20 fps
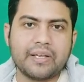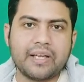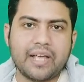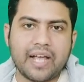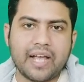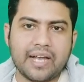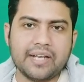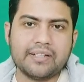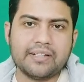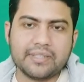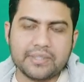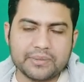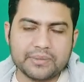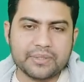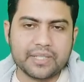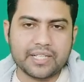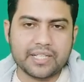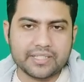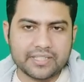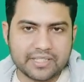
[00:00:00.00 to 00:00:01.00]
And you
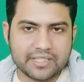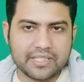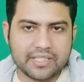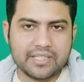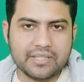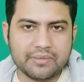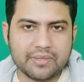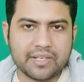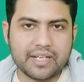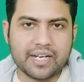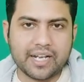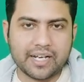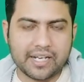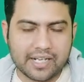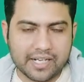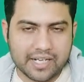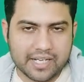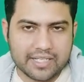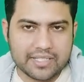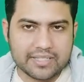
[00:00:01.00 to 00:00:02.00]
can see, you can
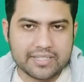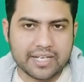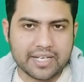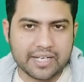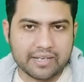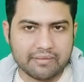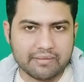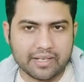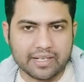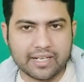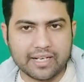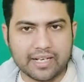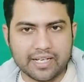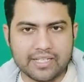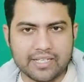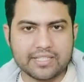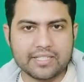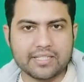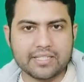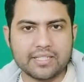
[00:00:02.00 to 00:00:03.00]
analyze. I have
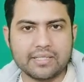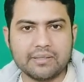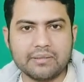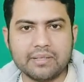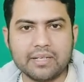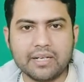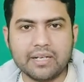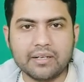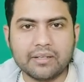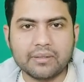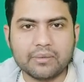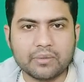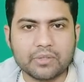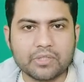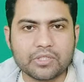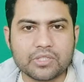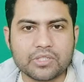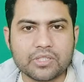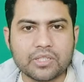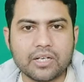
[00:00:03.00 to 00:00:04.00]
analyzed the
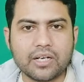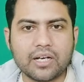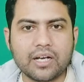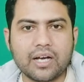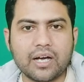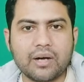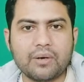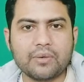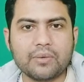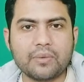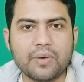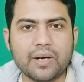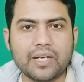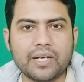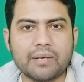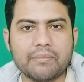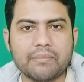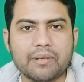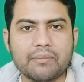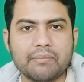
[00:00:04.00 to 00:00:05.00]
question how to
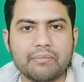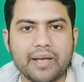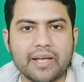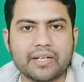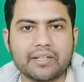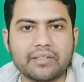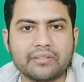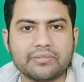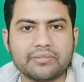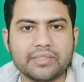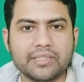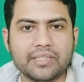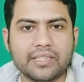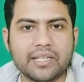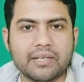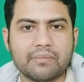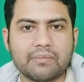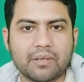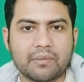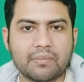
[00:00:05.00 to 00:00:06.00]
attempt the Bank of
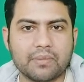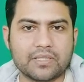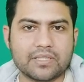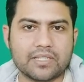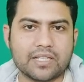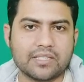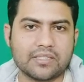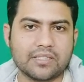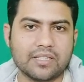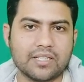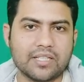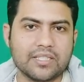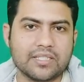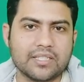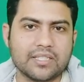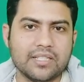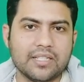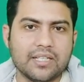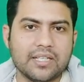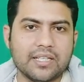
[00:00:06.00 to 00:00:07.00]
India professional knowledge.
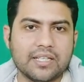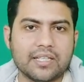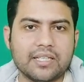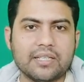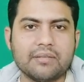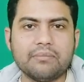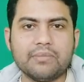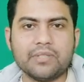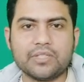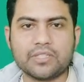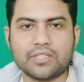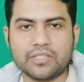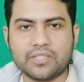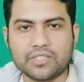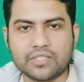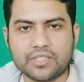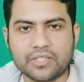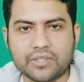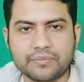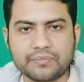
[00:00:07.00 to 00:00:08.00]
Give me
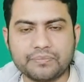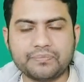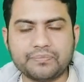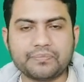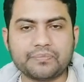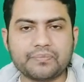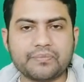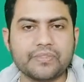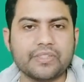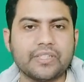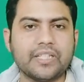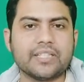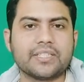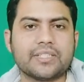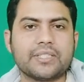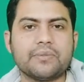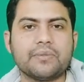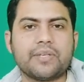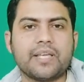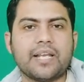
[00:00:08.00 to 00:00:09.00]
suggestion. Yes,
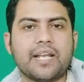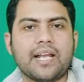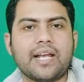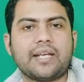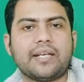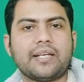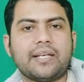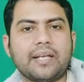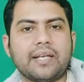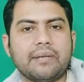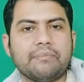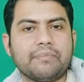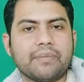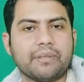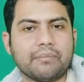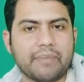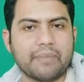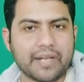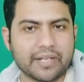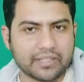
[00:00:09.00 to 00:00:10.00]
you can
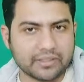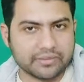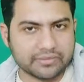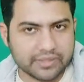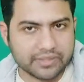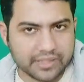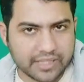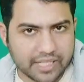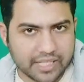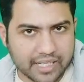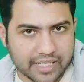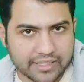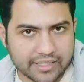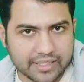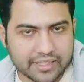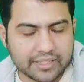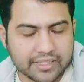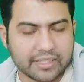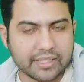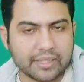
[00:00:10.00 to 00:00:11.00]
attempt Bank of India. I
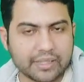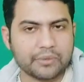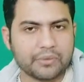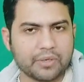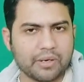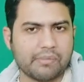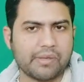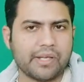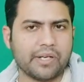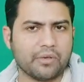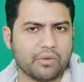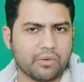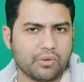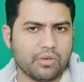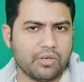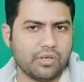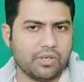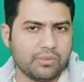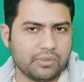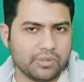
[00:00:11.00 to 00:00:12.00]
think you have
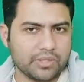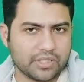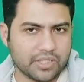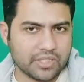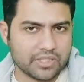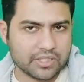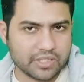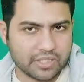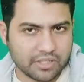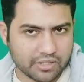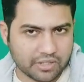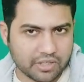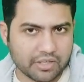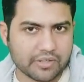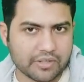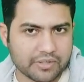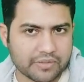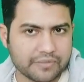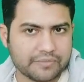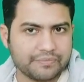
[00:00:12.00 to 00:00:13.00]
enrolled with us or
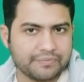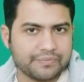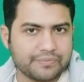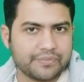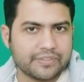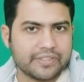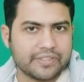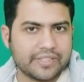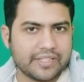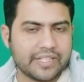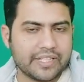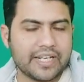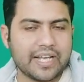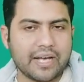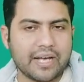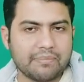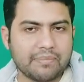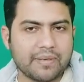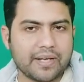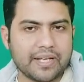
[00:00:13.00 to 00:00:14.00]
not. In
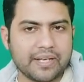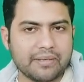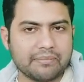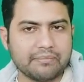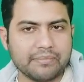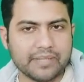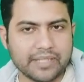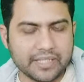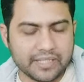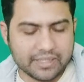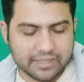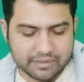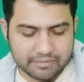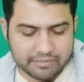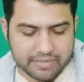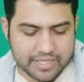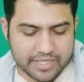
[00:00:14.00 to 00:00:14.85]
app, I have many